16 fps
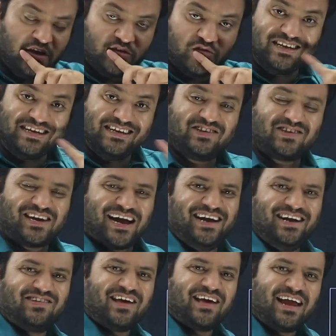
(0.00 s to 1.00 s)
these
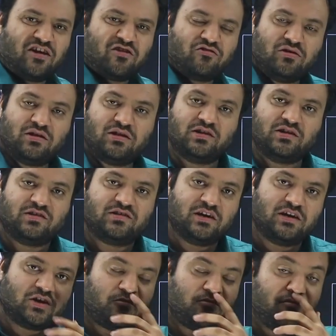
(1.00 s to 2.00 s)
tides are actually the
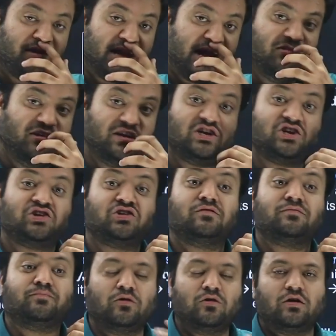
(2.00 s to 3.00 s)
result of gravitational
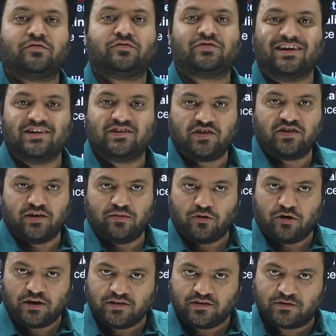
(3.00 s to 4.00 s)
pull of celestial
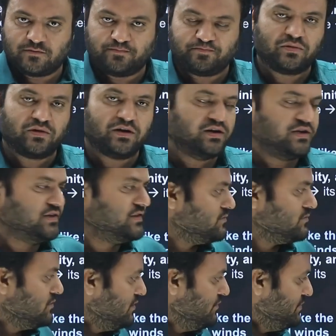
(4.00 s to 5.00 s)
bodies. It is
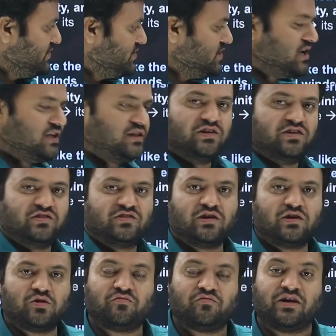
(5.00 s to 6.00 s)
basically the
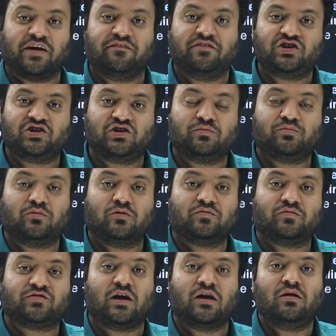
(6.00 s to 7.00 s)
result of gravitational pull
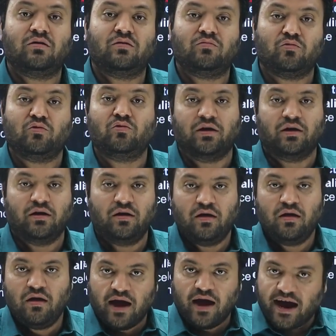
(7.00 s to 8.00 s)
of sun, moon,
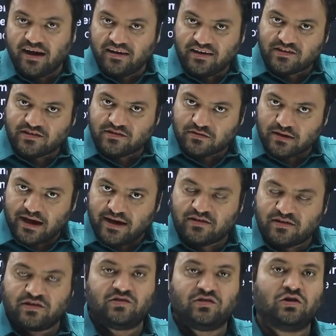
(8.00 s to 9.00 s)
and yes, as a
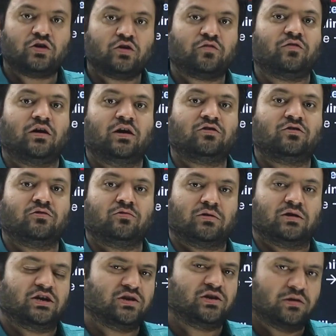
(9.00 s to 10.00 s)
result of earth
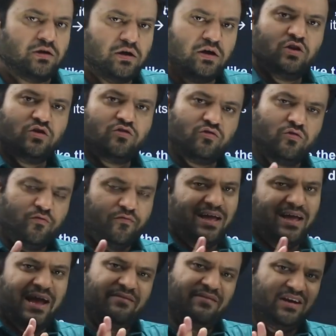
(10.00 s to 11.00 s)
rotation. So we
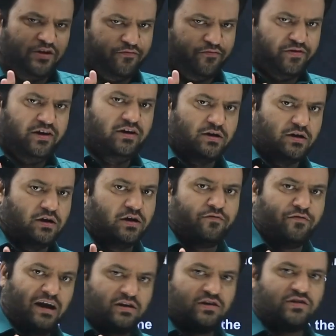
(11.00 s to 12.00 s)
have a different
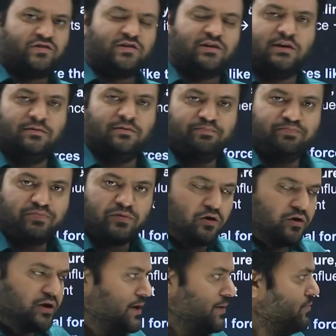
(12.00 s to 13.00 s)
factors here.
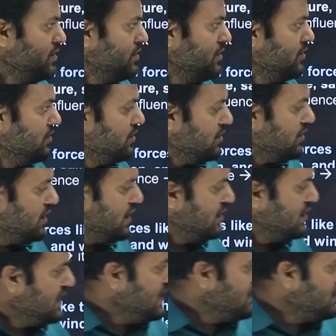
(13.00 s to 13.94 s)
Okay, unlike